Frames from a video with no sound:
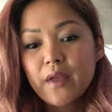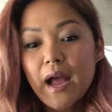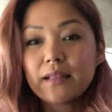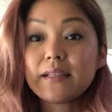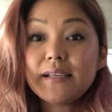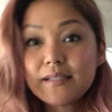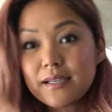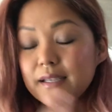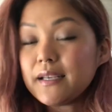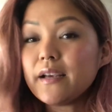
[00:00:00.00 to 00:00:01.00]
at least a
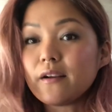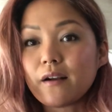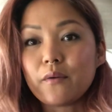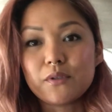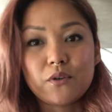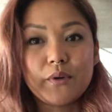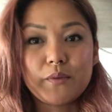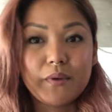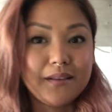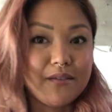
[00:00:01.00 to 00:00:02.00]
year I was going to
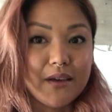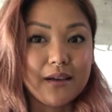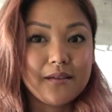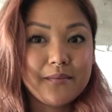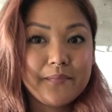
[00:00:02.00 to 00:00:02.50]
be living